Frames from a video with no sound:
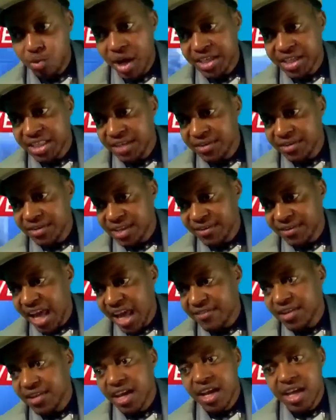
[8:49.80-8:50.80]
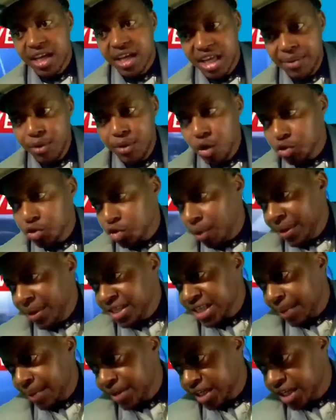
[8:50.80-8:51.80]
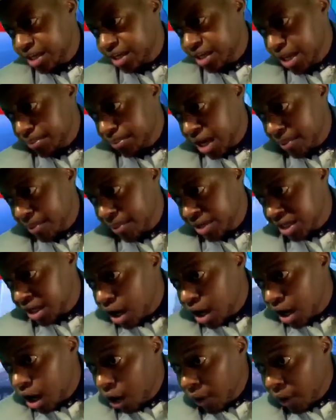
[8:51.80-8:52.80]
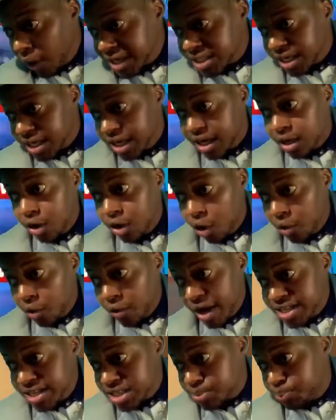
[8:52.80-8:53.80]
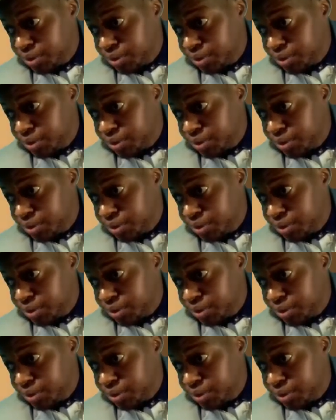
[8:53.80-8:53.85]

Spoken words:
to watch TV7 Live. Keep those comments coming. Keep them coming. All right, Lawrence